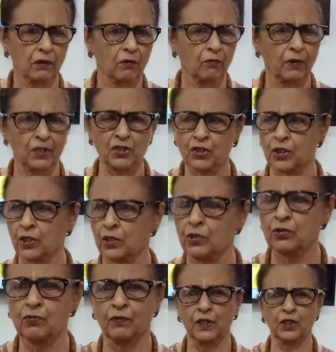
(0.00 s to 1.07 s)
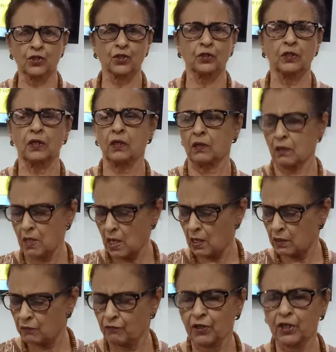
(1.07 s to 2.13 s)
questions which
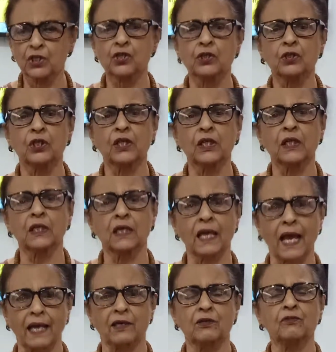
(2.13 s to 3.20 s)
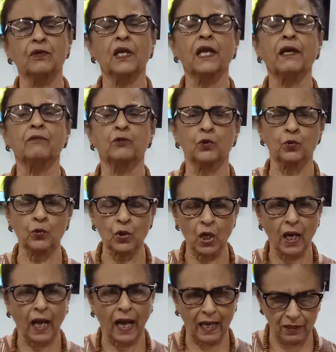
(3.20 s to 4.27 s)
the client will have to
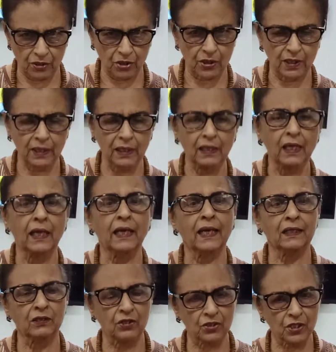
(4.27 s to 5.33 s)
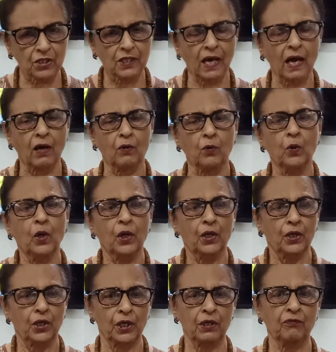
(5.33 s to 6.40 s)
answer, and this is how
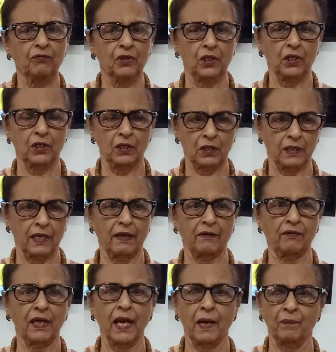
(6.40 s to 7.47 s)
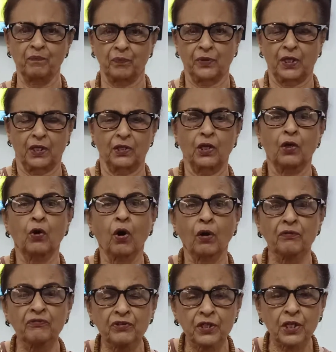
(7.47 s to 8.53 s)
he will develop the
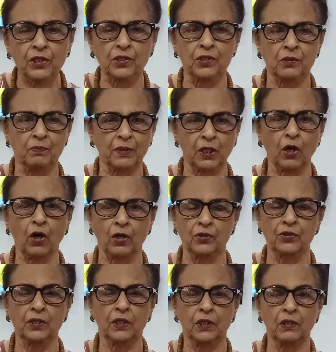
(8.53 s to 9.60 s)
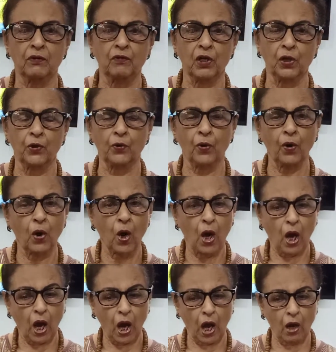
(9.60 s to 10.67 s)
confidence, because he will know
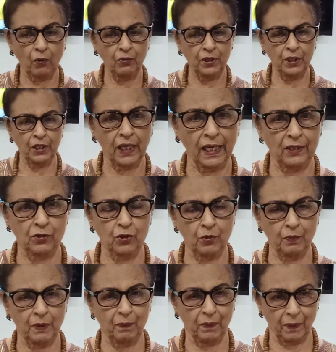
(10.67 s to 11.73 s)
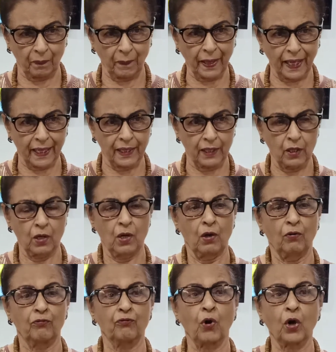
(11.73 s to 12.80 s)
how he has to be prepared
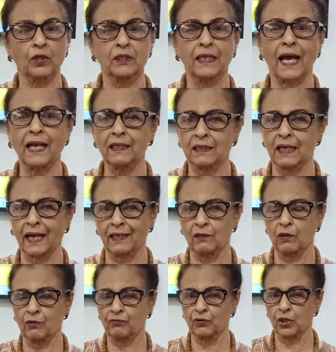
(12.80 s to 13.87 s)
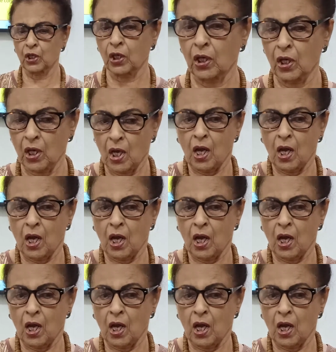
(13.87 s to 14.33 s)
for that kind of a